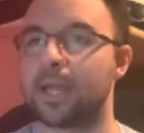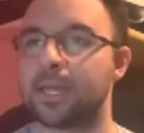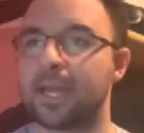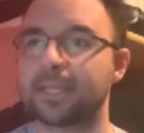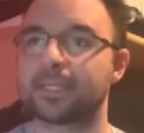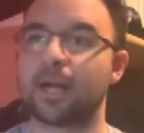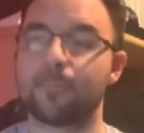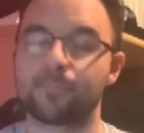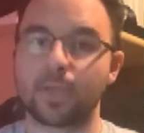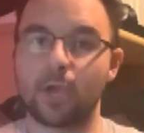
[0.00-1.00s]
Next
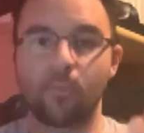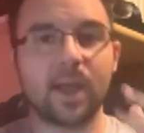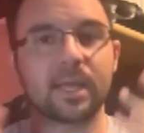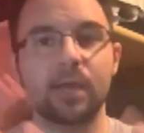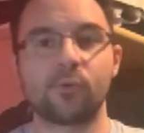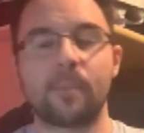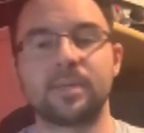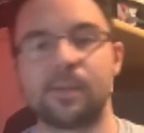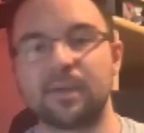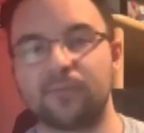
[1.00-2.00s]
up, Eradicator
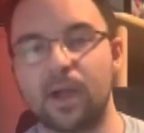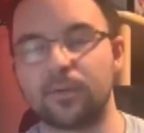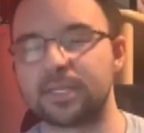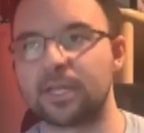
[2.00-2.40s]
Epidemic Virus.